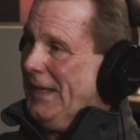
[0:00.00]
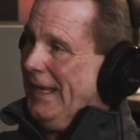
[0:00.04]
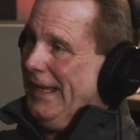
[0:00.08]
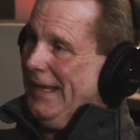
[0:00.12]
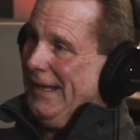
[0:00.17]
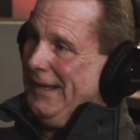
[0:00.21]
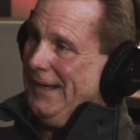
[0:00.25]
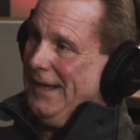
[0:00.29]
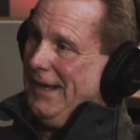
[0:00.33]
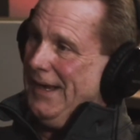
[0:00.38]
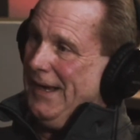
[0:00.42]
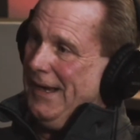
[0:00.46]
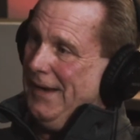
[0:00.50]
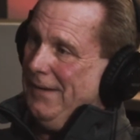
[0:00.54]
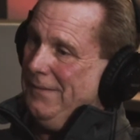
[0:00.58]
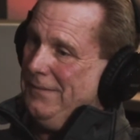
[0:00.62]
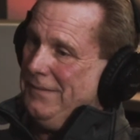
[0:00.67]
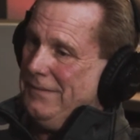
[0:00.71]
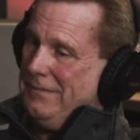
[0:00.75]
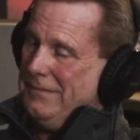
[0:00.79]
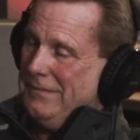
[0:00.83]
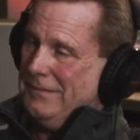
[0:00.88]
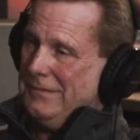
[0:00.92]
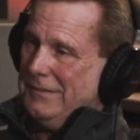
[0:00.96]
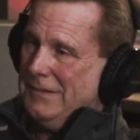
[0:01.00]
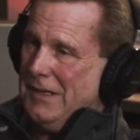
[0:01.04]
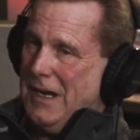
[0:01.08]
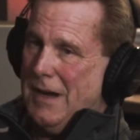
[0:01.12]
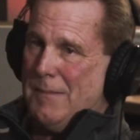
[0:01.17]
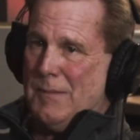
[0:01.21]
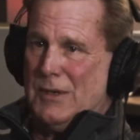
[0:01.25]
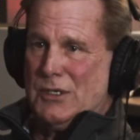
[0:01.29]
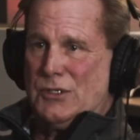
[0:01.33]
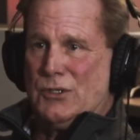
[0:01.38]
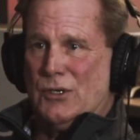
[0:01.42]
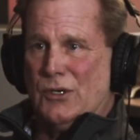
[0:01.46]
and
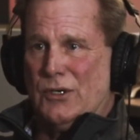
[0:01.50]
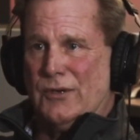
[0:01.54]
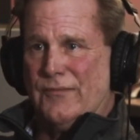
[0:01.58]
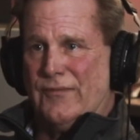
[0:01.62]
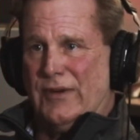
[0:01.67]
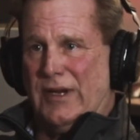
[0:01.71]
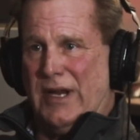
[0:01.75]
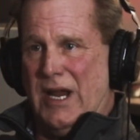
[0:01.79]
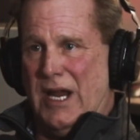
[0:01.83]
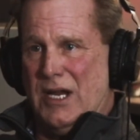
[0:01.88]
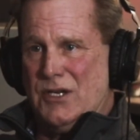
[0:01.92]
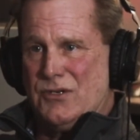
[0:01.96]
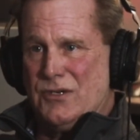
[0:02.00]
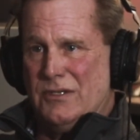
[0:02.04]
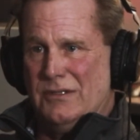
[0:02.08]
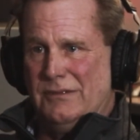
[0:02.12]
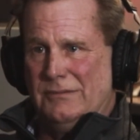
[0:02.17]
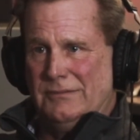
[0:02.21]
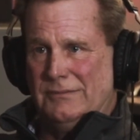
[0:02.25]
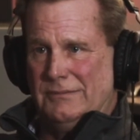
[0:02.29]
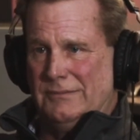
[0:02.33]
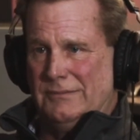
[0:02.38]
got my certification.